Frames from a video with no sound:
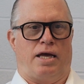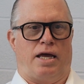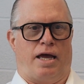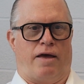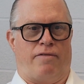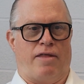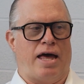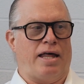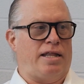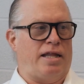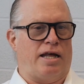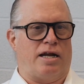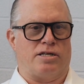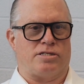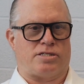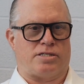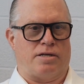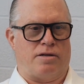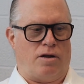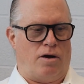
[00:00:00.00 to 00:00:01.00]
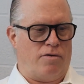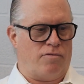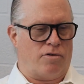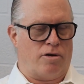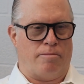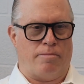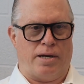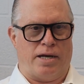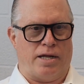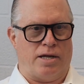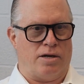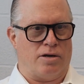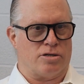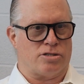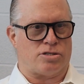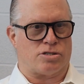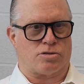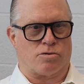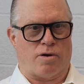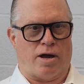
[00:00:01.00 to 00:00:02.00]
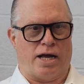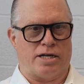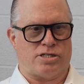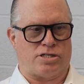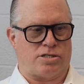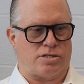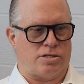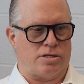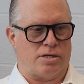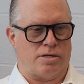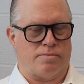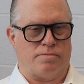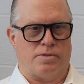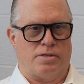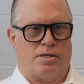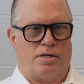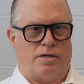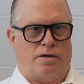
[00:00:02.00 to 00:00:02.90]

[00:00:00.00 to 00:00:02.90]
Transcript: And that led us over a many-year stretch to